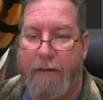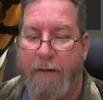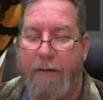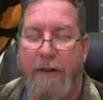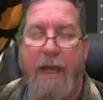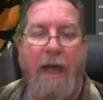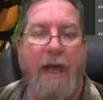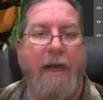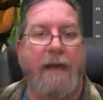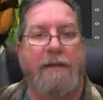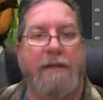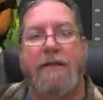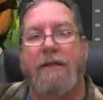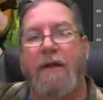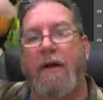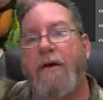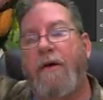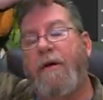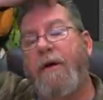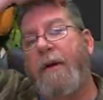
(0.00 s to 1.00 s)
Yeah.
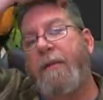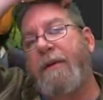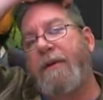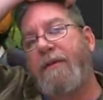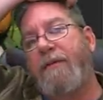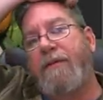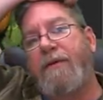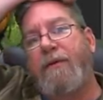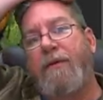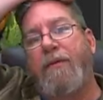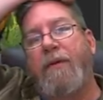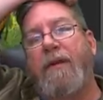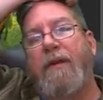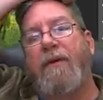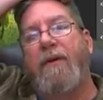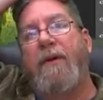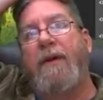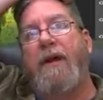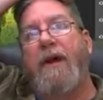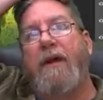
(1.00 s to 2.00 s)
So I mean, you really
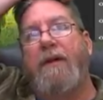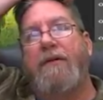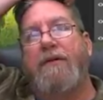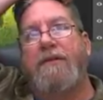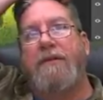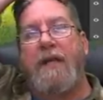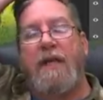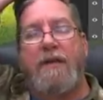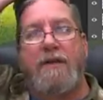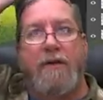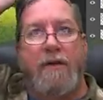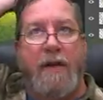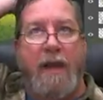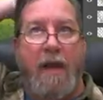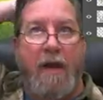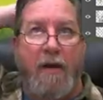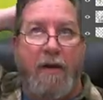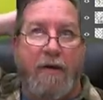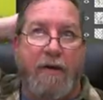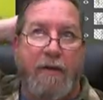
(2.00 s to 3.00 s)
want to understand your
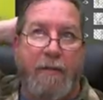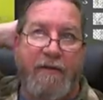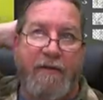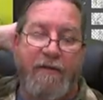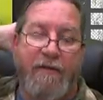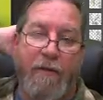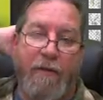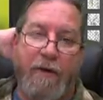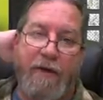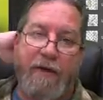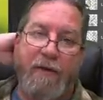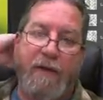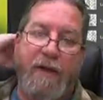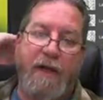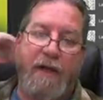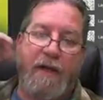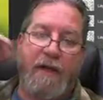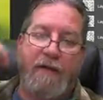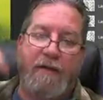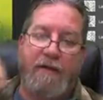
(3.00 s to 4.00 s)
character before you
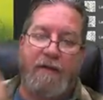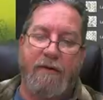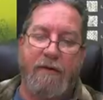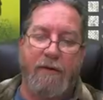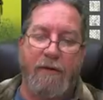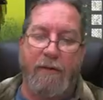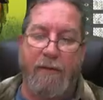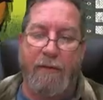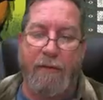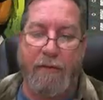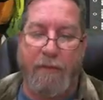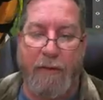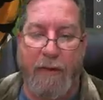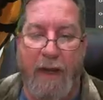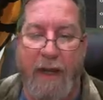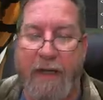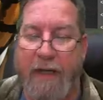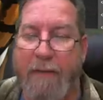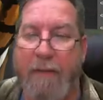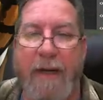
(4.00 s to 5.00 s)
get into
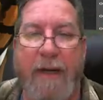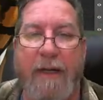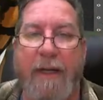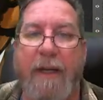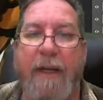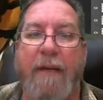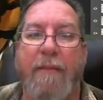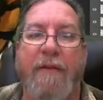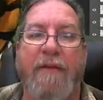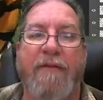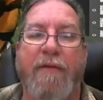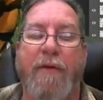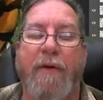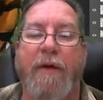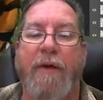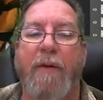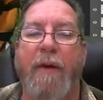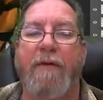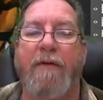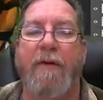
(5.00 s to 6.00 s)
animating it. Before
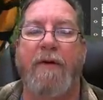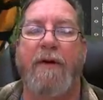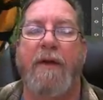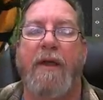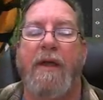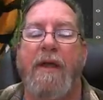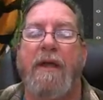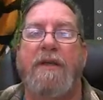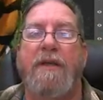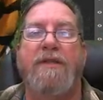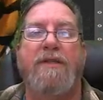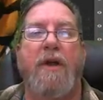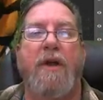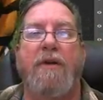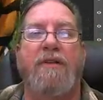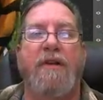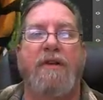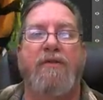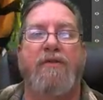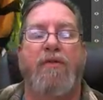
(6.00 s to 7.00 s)
you ever
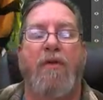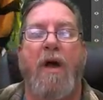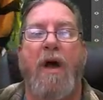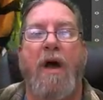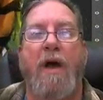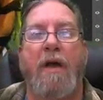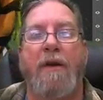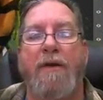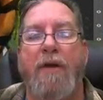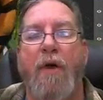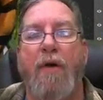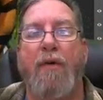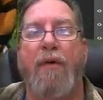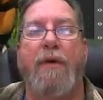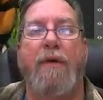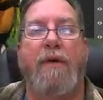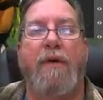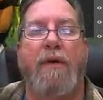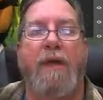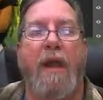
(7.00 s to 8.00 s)
start to draw, know who
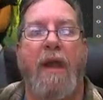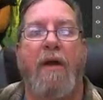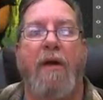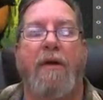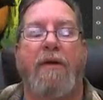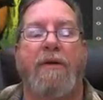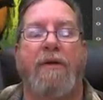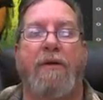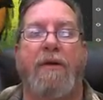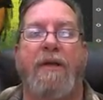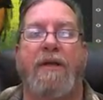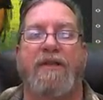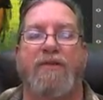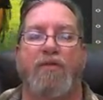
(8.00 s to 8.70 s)
your character is.